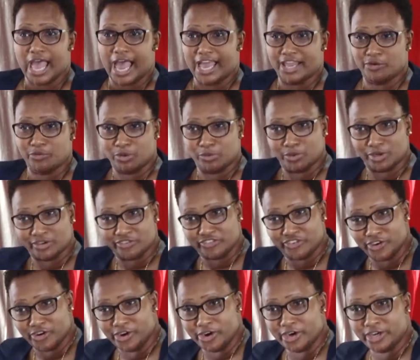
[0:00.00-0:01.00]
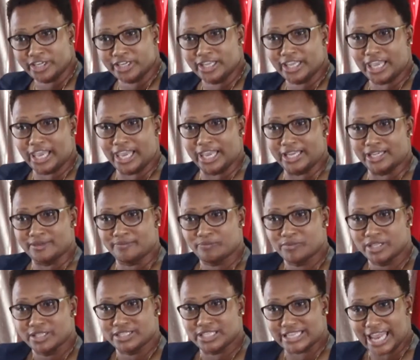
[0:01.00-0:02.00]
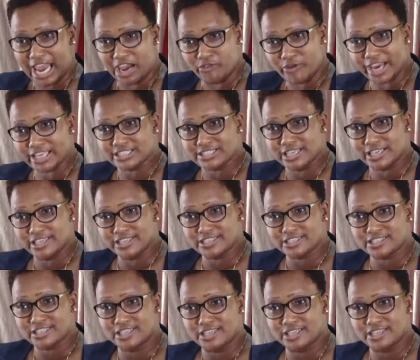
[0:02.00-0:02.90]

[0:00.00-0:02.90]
and we would have heard in the director's